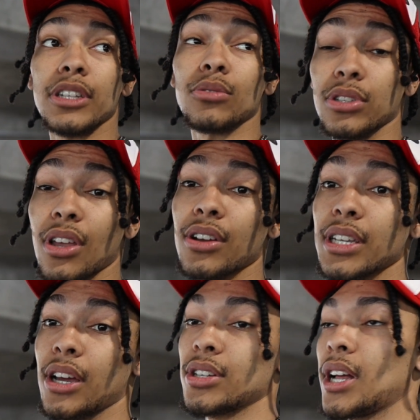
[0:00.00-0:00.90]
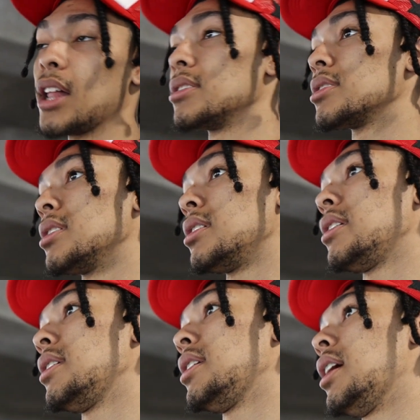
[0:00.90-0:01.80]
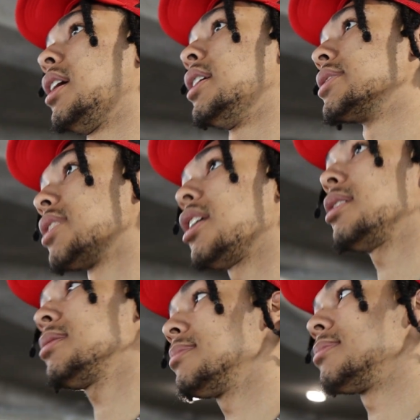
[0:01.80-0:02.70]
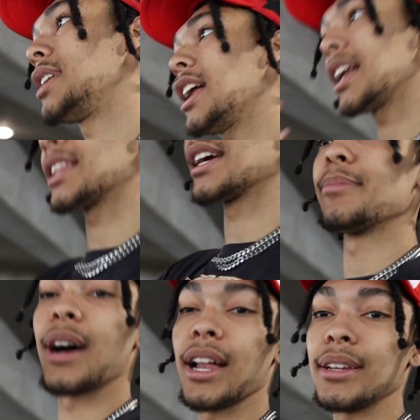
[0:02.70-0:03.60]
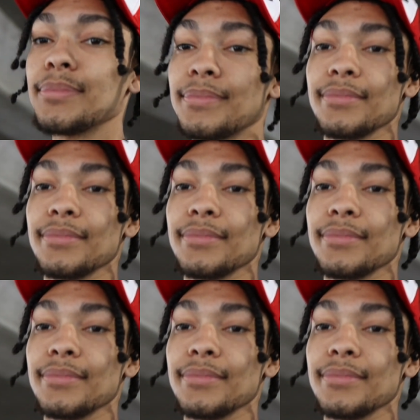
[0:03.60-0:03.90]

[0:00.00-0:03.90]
fixed was $1,300. So I hope, now that I think about it,